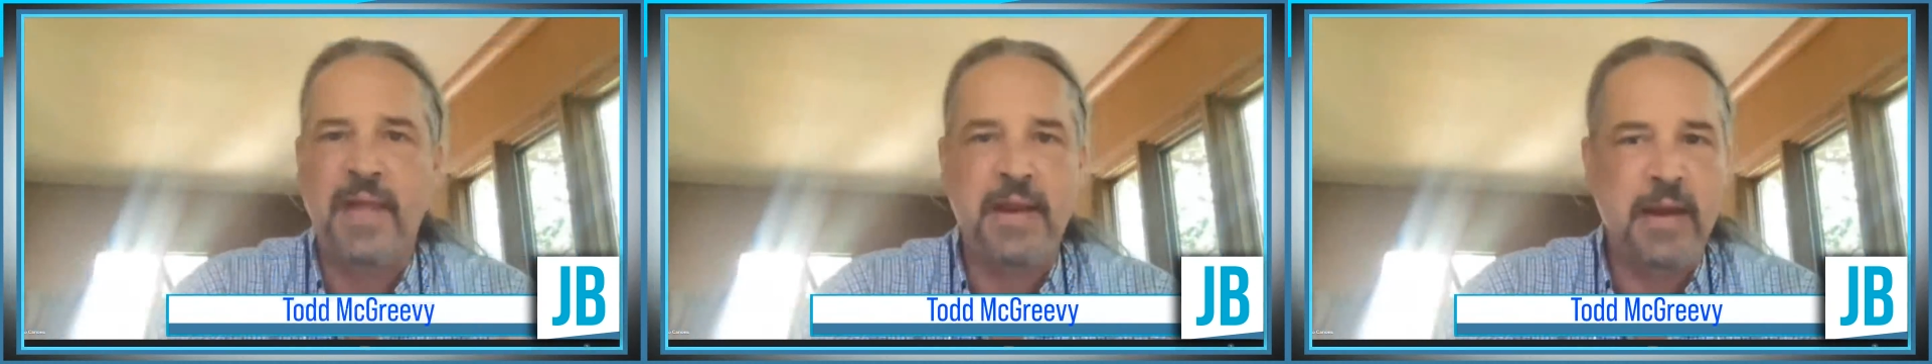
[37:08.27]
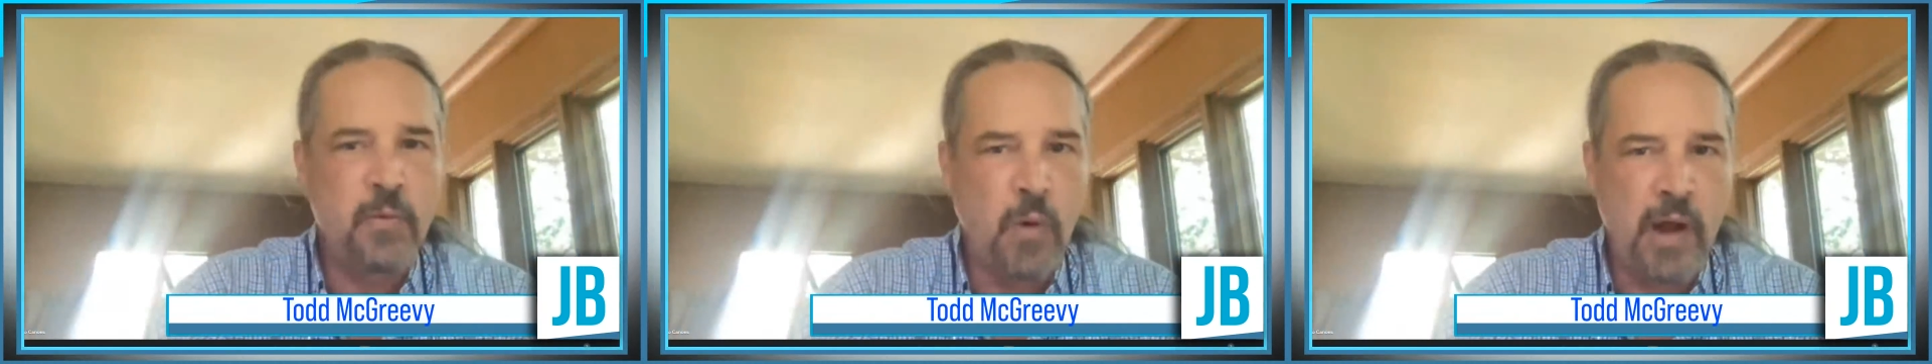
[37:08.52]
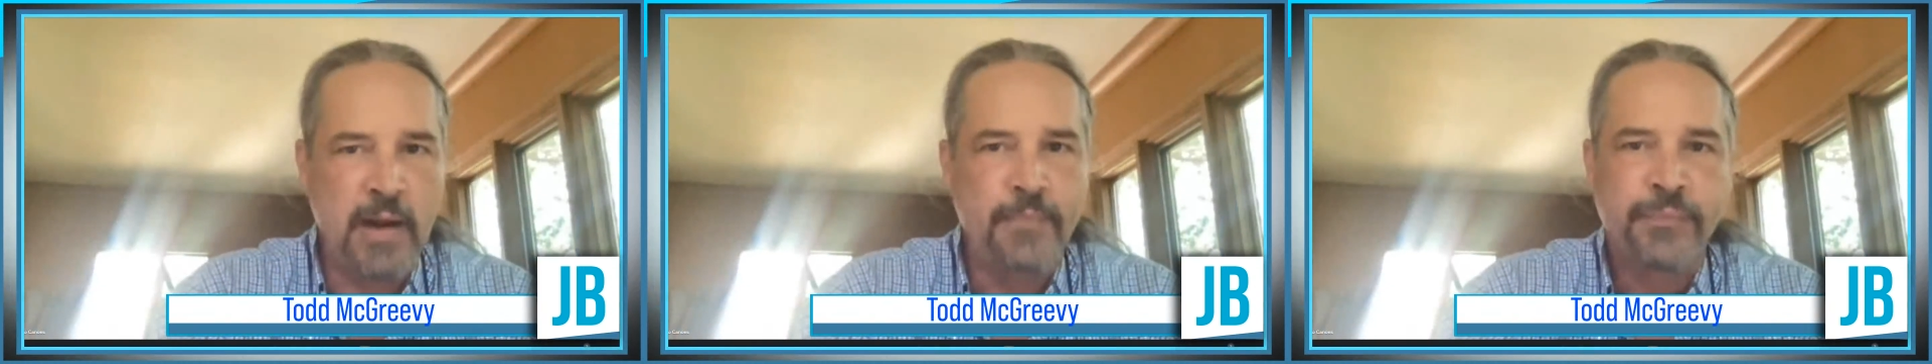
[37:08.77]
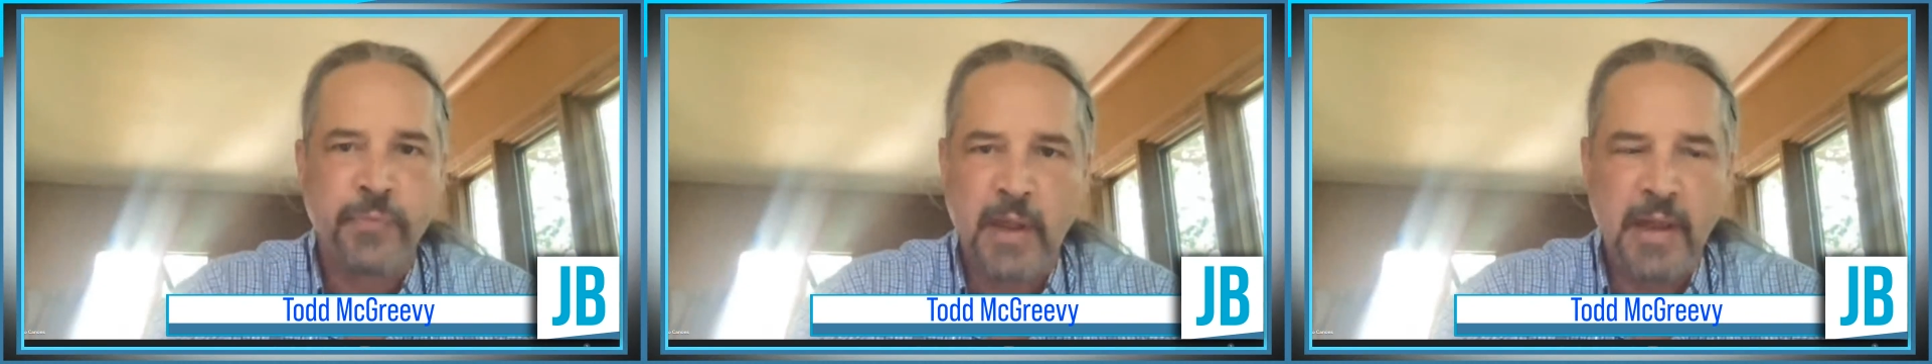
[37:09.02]
They didn't want
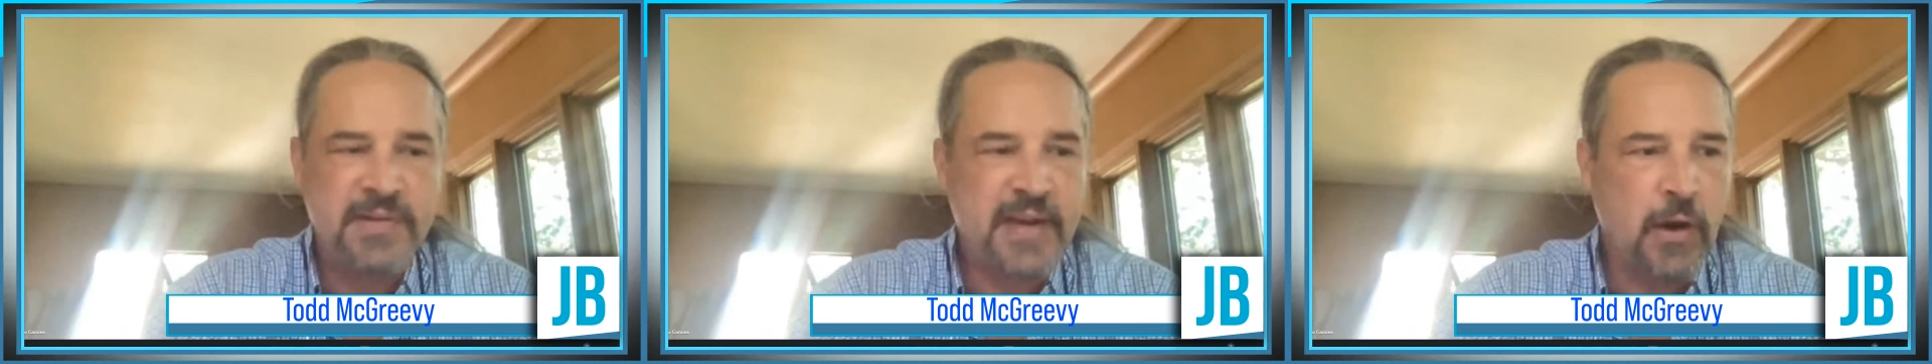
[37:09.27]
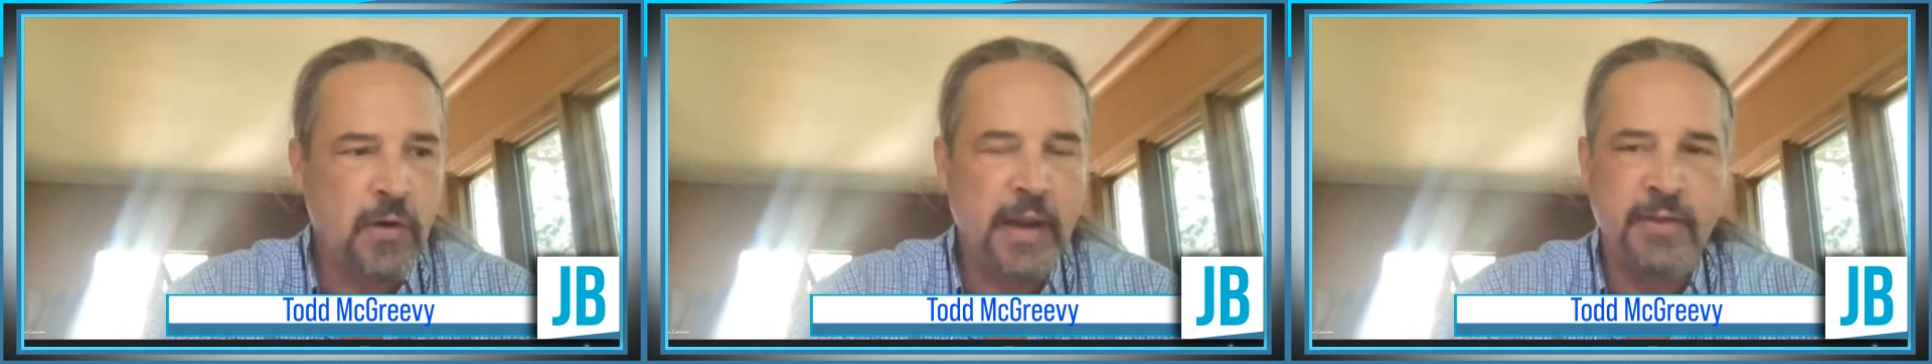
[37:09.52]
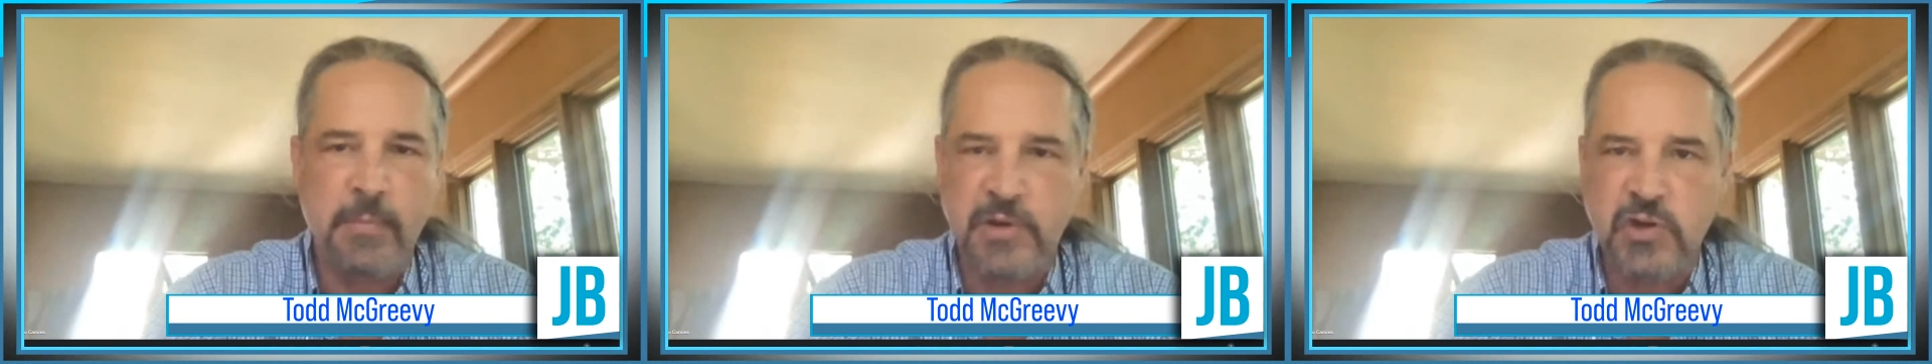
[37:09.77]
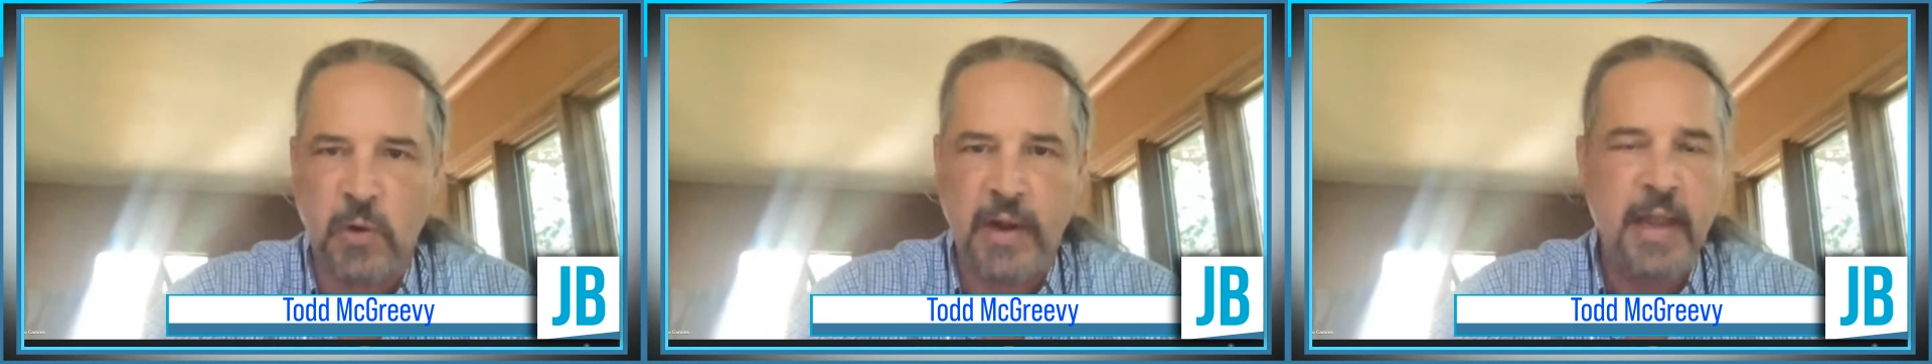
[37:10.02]
a tyranny of the
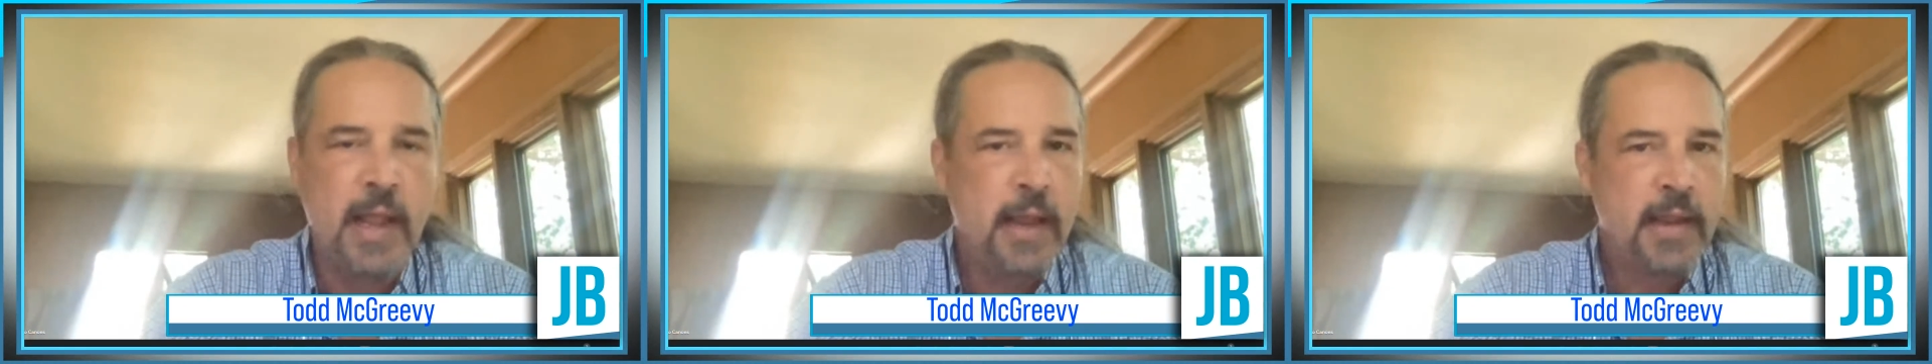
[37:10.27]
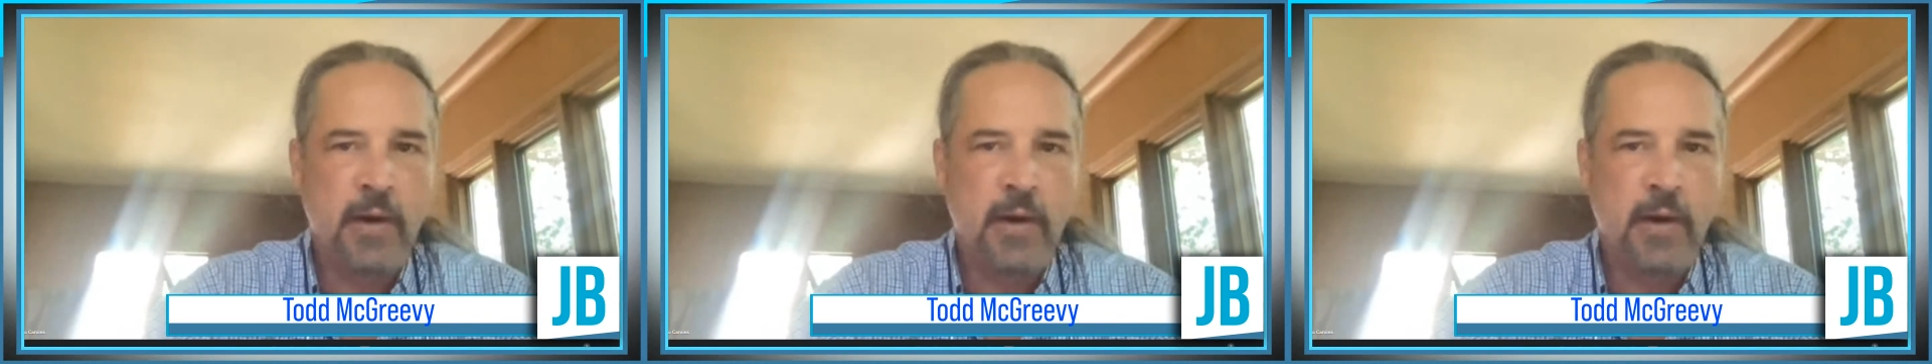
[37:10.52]
majority.